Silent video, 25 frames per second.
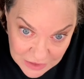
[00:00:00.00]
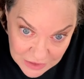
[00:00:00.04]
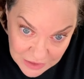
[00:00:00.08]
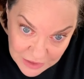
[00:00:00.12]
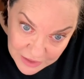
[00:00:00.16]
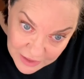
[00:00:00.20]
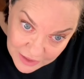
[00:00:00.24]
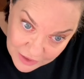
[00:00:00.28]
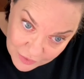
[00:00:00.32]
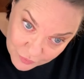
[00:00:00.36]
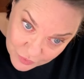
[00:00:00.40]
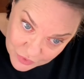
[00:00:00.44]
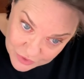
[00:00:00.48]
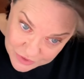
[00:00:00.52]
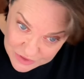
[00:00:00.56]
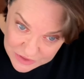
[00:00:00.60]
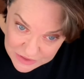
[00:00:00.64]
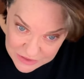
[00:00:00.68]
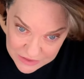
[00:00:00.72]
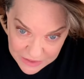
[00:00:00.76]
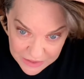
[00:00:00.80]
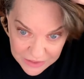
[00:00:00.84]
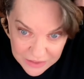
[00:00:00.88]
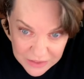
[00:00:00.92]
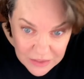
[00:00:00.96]
And we'll
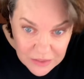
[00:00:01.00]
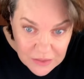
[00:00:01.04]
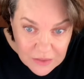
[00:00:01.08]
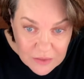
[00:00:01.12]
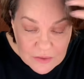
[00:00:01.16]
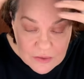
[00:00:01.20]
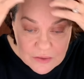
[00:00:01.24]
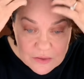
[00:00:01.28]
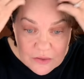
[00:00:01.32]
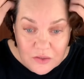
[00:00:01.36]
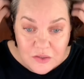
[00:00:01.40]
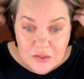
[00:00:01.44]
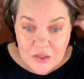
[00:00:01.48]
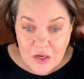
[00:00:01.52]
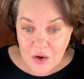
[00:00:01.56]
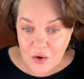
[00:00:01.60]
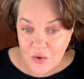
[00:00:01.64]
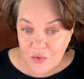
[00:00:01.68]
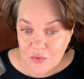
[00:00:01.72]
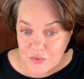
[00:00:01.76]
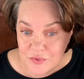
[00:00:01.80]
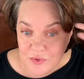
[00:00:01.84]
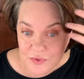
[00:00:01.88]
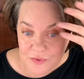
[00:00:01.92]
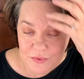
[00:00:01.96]
see, you
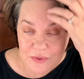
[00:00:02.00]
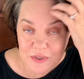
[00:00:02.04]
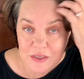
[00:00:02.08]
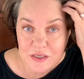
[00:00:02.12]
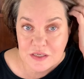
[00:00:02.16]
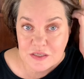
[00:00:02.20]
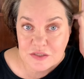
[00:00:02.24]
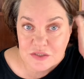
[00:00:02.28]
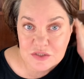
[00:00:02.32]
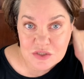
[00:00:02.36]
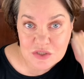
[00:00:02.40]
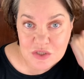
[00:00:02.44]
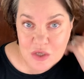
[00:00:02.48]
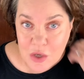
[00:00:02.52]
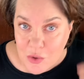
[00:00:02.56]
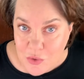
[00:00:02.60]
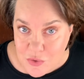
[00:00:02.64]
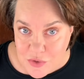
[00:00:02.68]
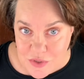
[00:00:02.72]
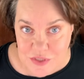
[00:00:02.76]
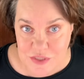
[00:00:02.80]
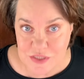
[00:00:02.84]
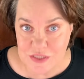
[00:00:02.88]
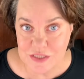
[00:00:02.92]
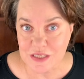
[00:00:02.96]
know, is
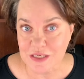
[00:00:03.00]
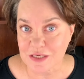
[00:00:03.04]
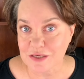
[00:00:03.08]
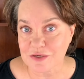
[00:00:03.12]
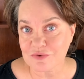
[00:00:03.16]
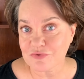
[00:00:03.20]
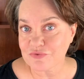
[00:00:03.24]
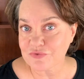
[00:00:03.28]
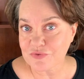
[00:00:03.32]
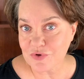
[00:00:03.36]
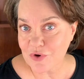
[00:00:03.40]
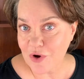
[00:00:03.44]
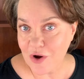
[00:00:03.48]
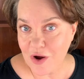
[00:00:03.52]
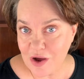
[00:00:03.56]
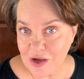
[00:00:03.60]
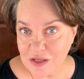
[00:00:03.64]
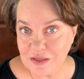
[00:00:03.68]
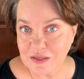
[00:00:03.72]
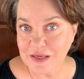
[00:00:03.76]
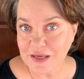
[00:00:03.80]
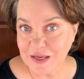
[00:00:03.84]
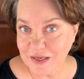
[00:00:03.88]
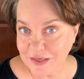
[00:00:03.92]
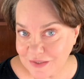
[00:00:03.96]
yoga skin for
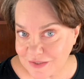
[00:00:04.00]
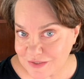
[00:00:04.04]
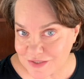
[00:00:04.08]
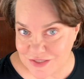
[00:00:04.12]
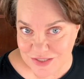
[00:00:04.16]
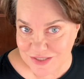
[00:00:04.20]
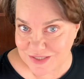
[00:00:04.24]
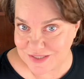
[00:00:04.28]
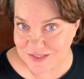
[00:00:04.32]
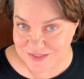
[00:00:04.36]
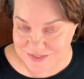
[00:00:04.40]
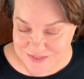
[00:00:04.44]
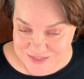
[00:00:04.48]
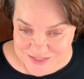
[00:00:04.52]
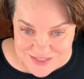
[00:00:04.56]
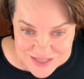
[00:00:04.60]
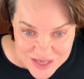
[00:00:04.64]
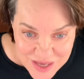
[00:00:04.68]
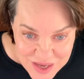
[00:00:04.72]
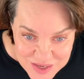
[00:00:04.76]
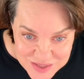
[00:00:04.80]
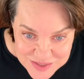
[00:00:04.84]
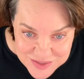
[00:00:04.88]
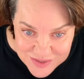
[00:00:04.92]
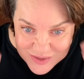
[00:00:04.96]
all ages.
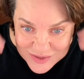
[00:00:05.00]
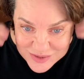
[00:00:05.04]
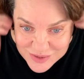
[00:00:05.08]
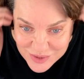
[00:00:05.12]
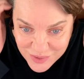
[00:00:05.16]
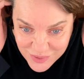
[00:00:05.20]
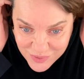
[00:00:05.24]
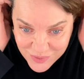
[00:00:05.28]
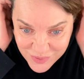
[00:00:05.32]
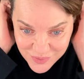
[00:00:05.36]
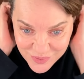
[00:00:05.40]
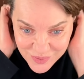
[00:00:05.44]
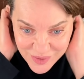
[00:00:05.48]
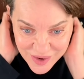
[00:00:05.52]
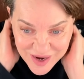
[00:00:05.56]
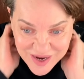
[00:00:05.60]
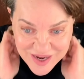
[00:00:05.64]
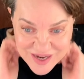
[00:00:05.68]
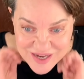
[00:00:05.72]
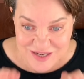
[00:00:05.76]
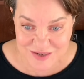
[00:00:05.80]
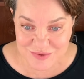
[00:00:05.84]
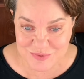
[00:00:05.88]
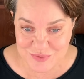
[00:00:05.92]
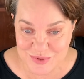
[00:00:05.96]
So
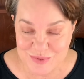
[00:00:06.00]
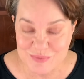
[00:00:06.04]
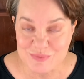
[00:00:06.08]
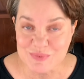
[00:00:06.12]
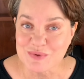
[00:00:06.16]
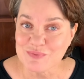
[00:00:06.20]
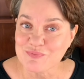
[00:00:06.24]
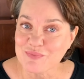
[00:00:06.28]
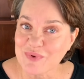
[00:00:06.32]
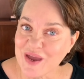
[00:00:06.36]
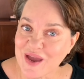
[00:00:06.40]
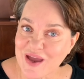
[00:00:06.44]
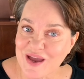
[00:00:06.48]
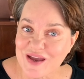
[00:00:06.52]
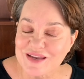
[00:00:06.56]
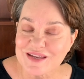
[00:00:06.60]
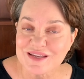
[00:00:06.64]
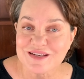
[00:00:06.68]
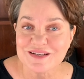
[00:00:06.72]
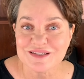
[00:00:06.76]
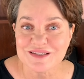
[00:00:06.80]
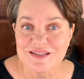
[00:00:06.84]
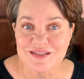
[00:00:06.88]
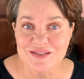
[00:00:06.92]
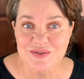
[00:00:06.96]
I will be back in
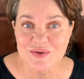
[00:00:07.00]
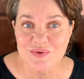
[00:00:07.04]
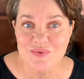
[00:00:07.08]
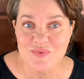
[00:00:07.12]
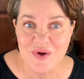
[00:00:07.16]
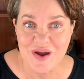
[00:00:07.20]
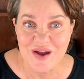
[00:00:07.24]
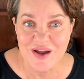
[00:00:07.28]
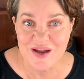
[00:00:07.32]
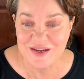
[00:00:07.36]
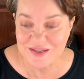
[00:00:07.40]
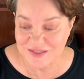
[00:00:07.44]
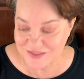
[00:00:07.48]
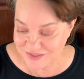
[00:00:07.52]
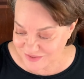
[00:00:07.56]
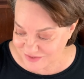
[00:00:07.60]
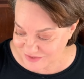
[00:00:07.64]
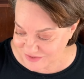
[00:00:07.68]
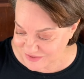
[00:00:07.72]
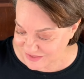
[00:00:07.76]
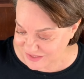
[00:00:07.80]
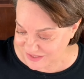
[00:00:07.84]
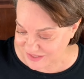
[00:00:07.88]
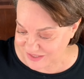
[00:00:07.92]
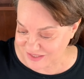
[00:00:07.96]
a little
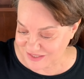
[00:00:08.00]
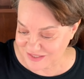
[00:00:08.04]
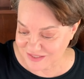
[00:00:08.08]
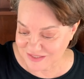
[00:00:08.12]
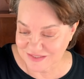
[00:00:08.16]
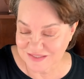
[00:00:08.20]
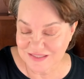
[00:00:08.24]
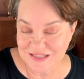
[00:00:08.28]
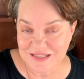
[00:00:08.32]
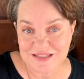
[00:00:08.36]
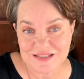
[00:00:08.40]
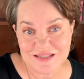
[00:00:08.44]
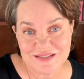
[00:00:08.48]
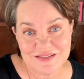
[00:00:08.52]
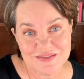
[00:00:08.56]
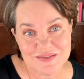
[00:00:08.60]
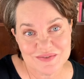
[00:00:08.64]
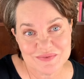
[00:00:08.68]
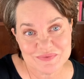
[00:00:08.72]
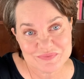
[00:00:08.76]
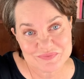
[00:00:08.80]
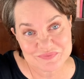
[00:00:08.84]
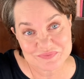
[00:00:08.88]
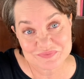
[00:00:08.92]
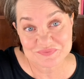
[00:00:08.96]
while, and
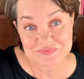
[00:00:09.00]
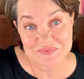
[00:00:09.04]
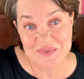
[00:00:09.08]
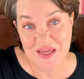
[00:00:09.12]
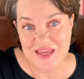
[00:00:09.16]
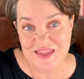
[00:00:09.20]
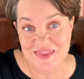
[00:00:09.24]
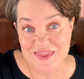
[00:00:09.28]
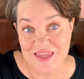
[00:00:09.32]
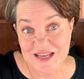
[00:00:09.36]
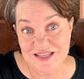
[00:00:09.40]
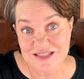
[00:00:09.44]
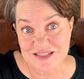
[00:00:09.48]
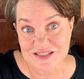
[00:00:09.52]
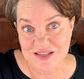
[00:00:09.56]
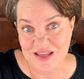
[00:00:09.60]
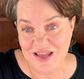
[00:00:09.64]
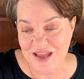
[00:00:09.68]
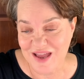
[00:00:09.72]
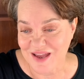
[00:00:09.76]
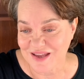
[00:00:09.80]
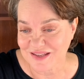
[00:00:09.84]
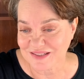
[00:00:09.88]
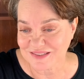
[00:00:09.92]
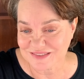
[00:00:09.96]
that's
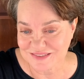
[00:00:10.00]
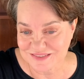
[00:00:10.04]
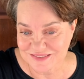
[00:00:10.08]
that.